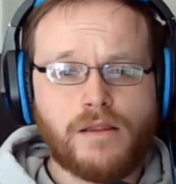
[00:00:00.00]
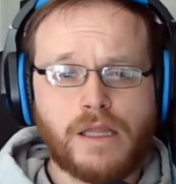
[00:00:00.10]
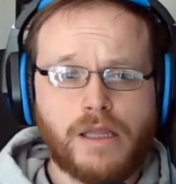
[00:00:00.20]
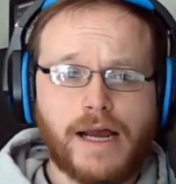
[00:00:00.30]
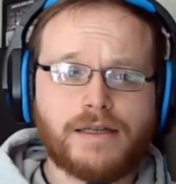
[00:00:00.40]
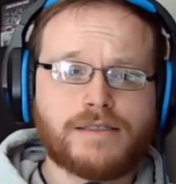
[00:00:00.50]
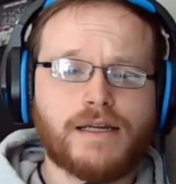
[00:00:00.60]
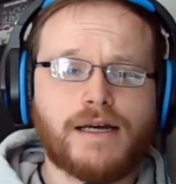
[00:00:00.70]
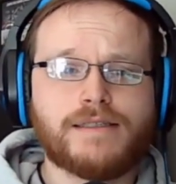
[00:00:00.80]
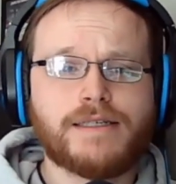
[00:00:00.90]
Last
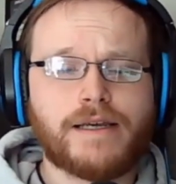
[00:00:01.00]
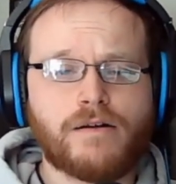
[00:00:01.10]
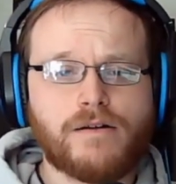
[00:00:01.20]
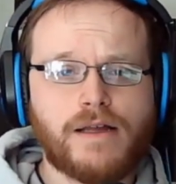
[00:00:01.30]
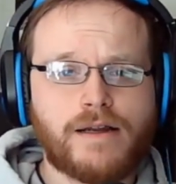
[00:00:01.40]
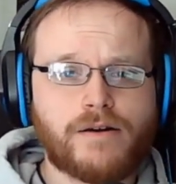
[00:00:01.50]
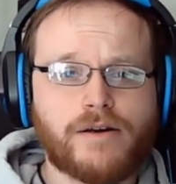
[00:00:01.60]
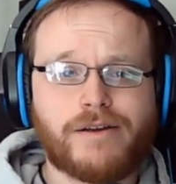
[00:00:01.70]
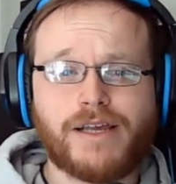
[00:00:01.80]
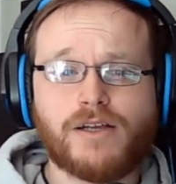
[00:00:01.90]
night, the Carolina
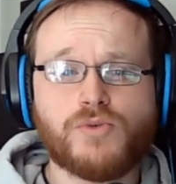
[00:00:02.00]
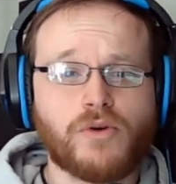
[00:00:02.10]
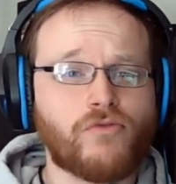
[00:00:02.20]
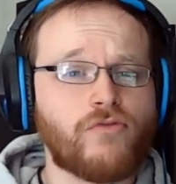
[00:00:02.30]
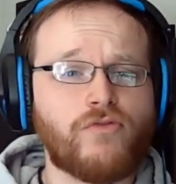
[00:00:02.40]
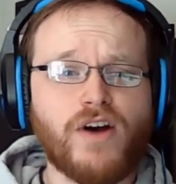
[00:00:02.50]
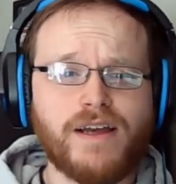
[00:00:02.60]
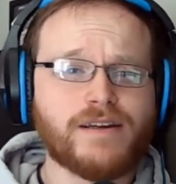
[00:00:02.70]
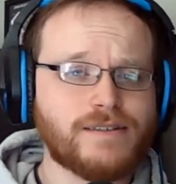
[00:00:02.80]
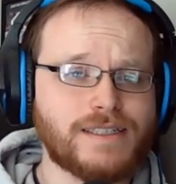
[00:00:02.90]
Hurricanes were
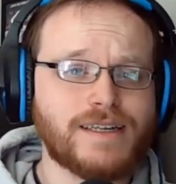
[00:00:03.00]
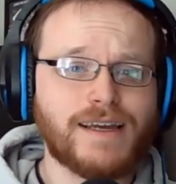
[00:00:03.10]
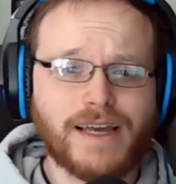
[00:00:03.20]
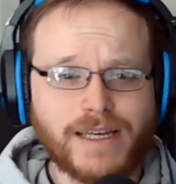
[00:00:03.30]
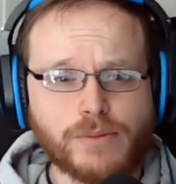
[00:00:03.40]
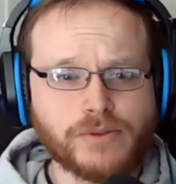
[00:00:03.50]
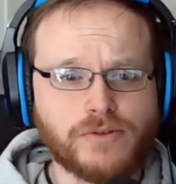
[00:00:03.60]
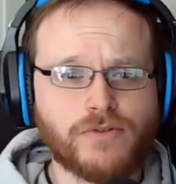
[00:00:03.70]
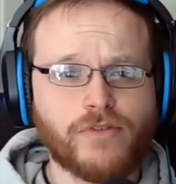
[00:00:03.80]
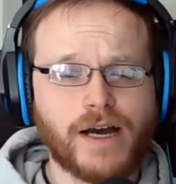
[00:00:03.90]
finally able
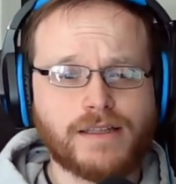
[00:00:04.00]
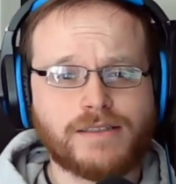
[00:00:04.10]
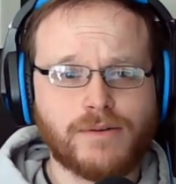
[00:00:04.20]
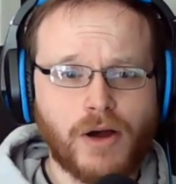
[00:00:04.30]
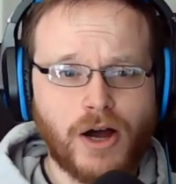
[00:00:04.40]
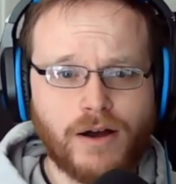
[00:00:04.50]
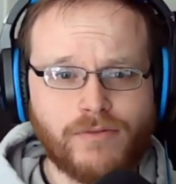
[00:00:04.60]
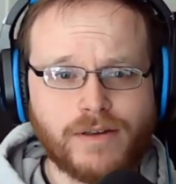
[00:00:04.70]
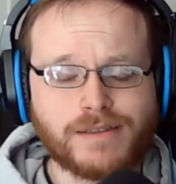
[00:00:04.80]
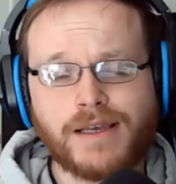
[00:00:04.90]
to find some
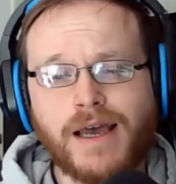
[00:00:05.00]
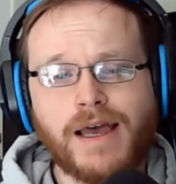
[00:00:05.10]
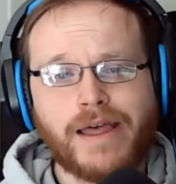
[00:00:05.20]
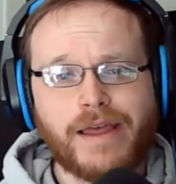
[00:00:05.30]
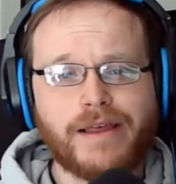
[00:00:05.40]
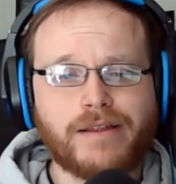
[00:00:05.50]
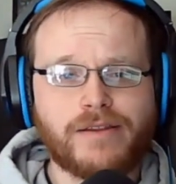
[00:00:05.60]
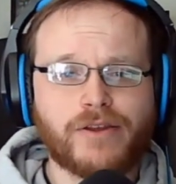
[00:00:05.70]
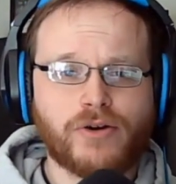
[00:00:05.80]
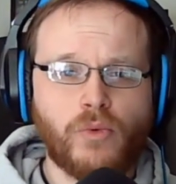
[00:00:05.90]
offense
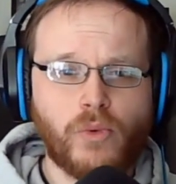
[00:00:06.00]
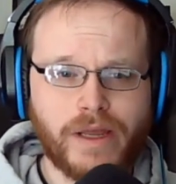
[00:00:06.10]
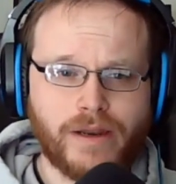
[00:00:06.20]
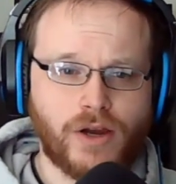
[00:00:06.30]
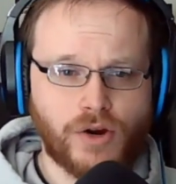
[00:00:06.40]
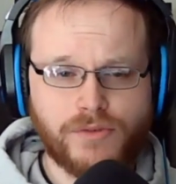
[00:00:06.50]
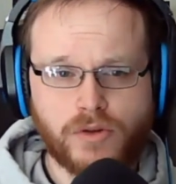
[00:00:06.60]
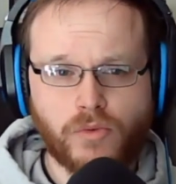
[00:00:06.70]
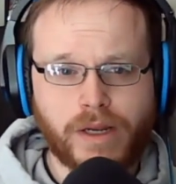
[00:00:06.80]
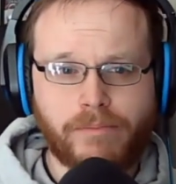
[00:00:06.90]
in their win over
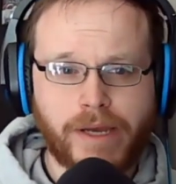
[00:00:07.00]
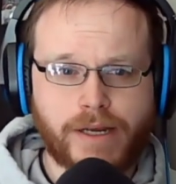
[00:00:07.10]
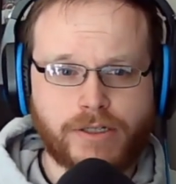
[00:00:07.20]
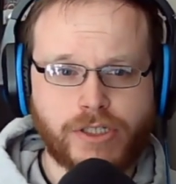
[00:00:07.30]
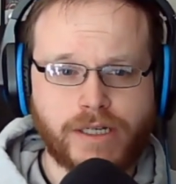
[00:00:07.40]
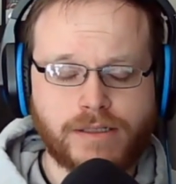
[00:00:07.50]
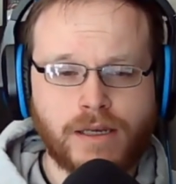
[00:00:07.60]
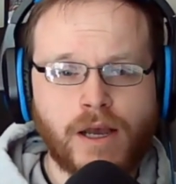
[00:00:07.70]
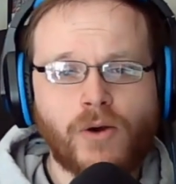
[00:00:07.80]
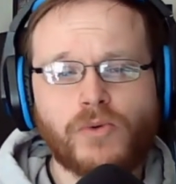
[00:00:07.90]
the Winnipeg Jets.
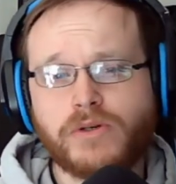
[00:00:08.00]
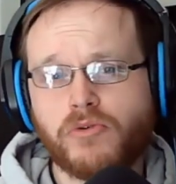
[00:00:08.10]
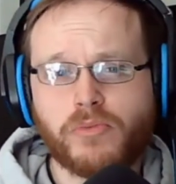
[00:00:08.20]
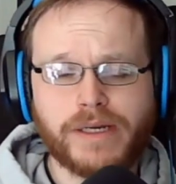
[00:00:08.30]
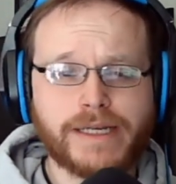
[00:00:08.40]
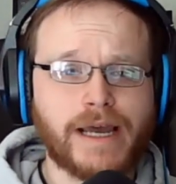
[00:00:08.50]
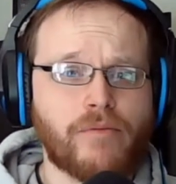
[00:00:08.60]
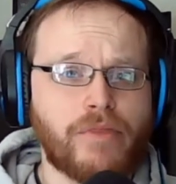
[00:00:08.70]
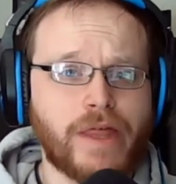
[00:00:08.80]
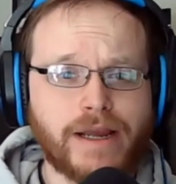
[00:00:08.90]
We will recap
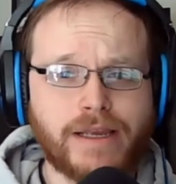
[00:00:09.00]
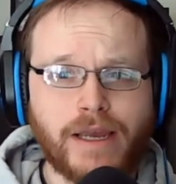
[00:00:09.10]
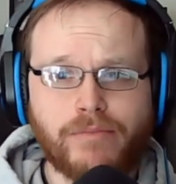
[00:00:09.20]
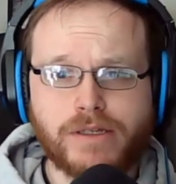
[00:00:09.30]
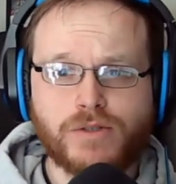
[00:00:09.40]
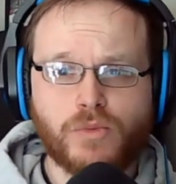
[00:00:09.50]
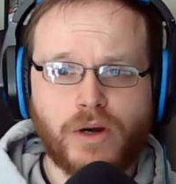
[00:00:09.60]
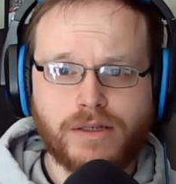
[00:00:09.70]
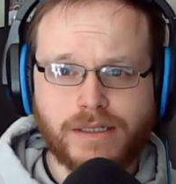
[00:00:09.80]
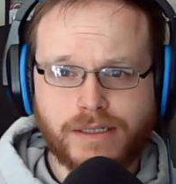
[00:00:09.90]
that game as
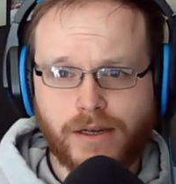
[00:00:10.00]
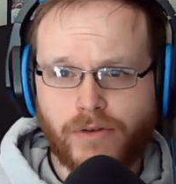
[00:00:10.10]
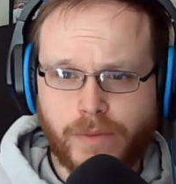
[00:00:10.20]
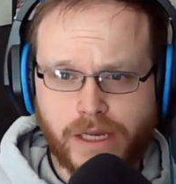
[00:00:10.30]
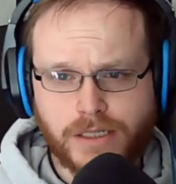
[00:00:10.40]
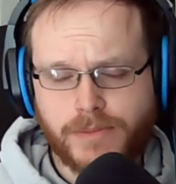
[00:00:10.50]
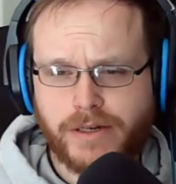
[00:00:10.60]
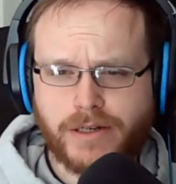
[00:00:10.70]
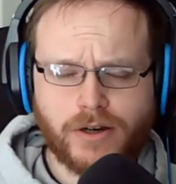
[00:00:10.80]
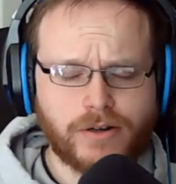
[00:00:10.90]
well as hear from
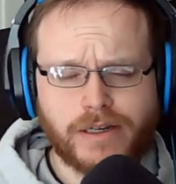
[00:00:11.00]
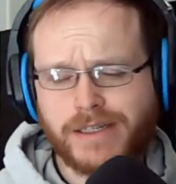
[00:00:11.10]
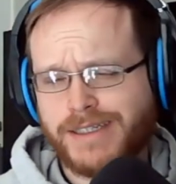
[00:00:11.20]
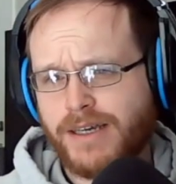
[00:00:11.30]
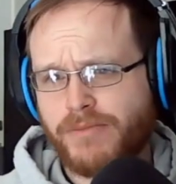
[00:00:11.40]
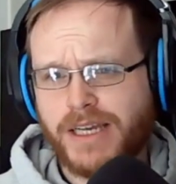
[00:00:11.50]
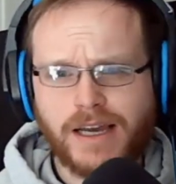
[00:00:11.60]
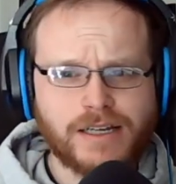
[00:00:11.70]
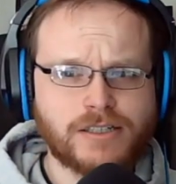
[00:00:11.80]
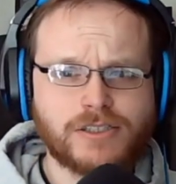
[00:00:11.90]
Jesperi, Kotkanemi,
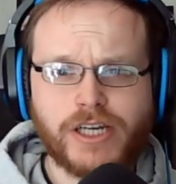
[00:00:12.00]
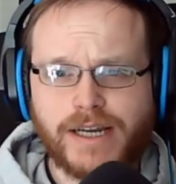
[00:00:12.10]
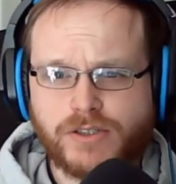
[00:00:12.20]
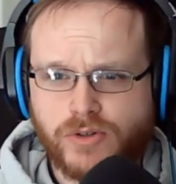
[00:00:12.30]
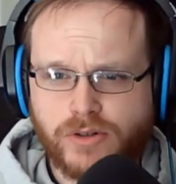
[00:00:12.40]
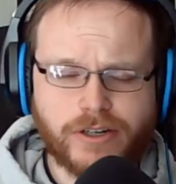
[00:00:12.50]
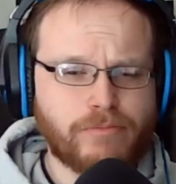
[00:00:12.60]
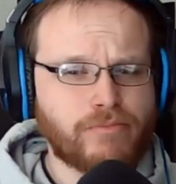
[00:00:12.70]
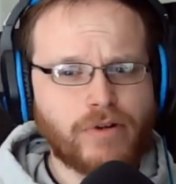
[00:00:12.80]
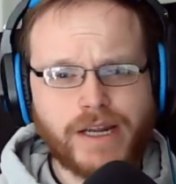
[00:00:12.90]
Jack Drury,
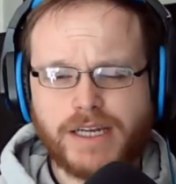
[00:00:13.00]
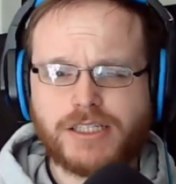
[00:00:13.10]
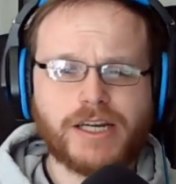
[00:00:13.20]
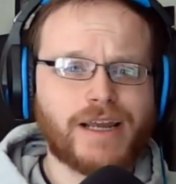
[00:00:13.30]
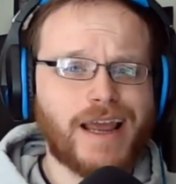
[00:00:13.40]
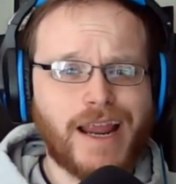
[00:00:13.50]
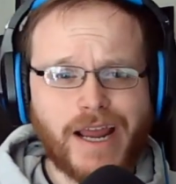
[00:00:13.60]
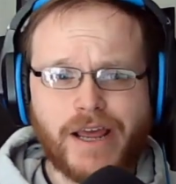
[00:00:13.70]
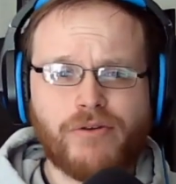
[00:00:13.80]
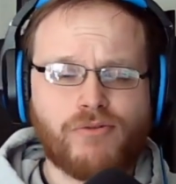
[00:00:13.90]
Brady Shea,
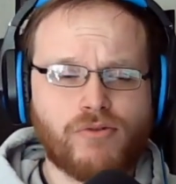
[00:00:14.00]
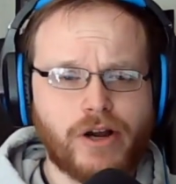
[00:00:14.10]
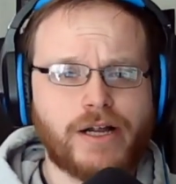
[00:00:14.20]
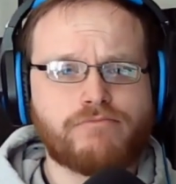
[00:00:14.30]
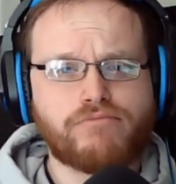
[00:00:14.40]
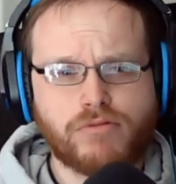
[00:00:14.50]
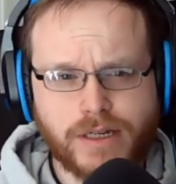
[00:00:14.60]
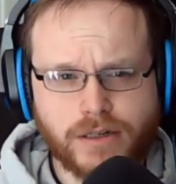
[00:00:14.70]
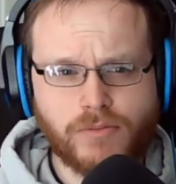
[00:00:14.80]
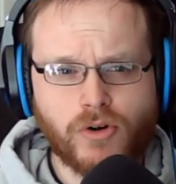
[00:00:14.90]
and Rod
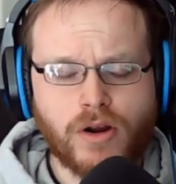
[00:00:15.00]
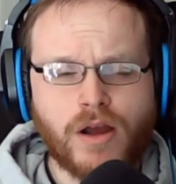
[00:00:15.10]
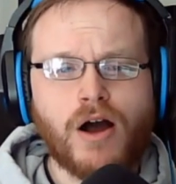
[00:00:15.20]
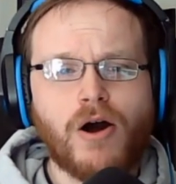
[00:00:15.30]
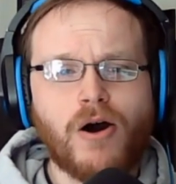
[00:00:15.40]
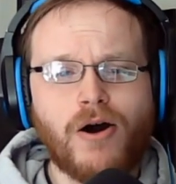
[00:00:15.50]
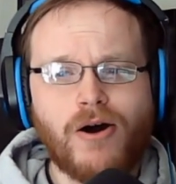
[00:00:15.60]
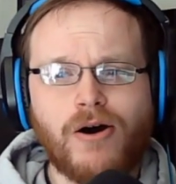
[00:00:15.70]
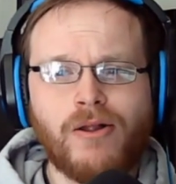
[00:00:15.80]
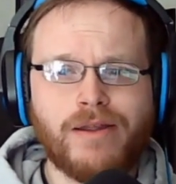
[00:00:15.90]
Brind'Amour,
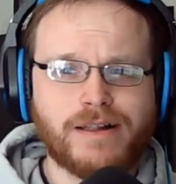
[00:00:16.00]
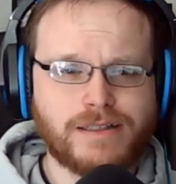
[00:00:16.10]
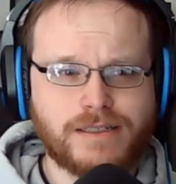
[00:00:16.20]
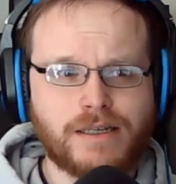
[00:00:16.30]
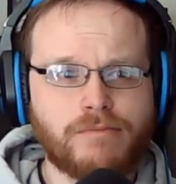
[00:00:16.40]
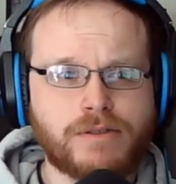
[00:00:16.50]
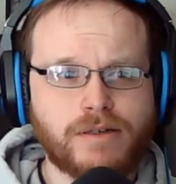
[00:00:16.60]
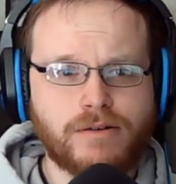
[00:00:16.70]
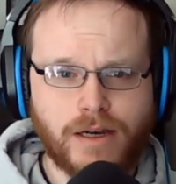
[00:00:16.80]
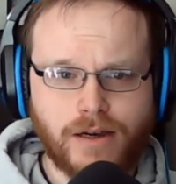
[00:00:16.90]
all in this
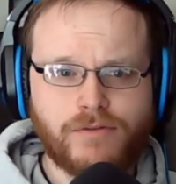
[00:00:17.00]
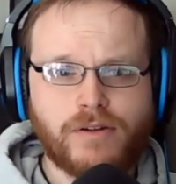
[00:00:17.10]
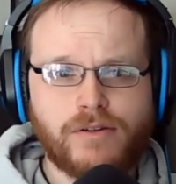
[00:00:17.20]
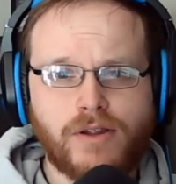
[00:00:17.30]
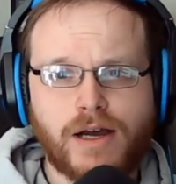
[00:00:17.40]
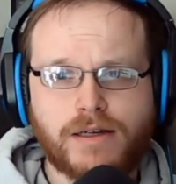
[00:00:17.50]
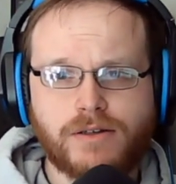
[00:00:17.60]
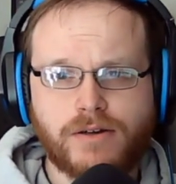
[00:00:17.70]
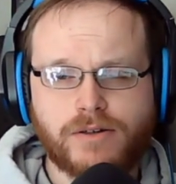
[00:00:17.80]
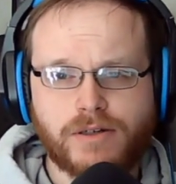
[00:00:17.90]
episode of Locked
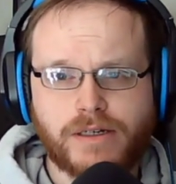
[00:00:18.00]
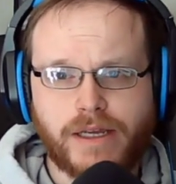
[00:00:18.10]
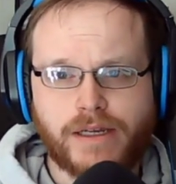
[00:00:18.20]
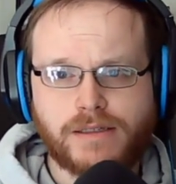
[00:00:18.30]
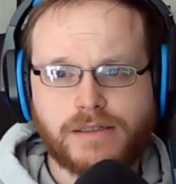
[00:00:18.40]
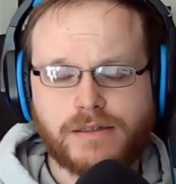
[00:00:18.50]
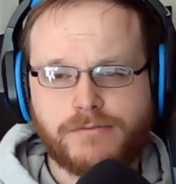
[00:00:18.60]
On Hurricanes.